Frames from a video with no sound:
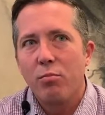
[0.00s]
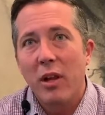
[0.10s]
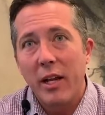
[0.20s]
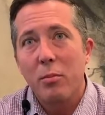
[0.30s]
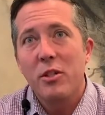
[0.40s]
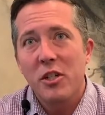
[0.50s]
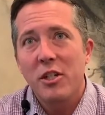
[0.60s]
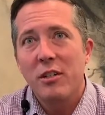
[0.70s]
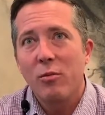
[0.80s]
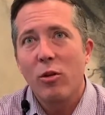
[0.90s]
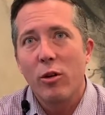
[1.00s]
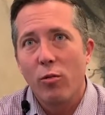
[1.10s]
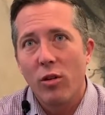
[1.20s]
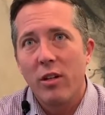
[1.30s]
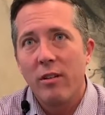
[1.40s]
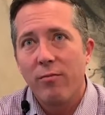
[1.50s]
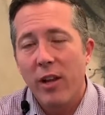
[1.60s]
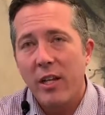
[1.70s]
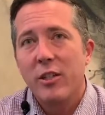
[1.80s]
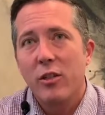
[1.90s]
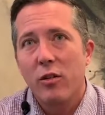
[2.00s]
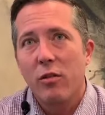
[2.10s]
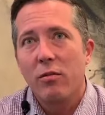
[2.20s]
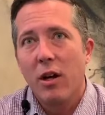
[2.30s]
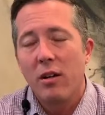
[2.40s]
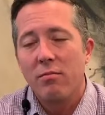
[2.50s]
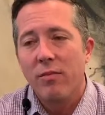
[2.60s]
plank position where you're really flexing your uh,